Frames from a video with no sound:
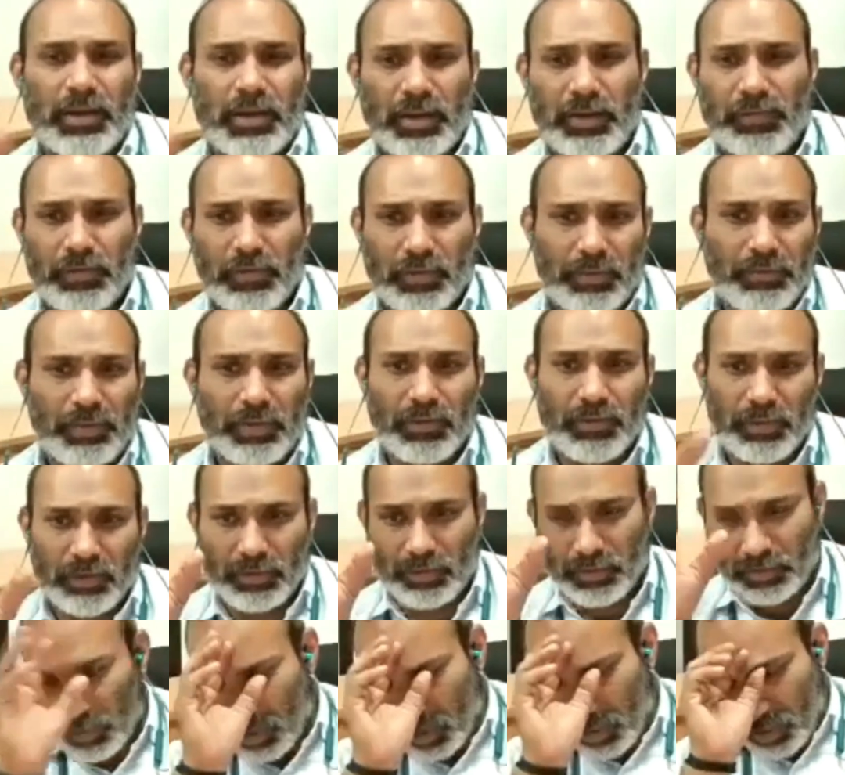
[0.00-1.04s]
If you remember, if
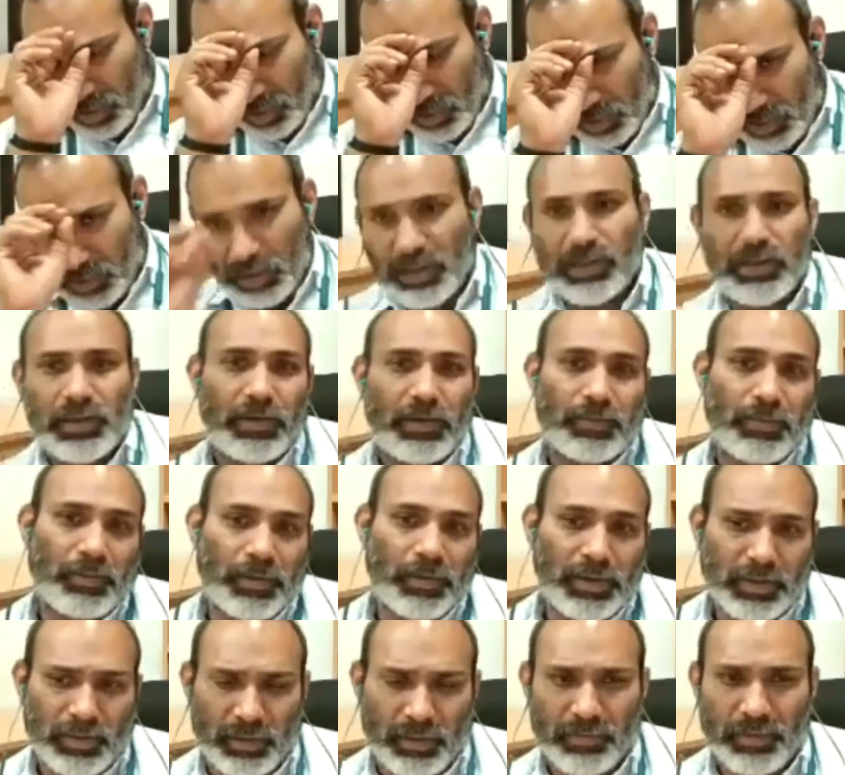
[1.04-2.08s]
you listen it very properly,
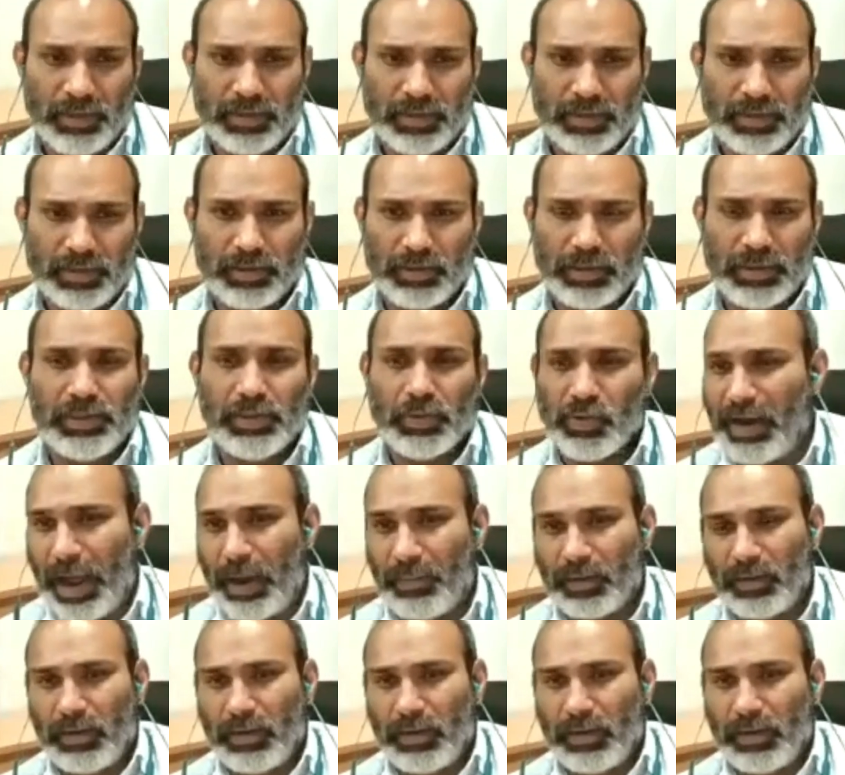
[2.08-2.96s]
it is very much easy to grab it.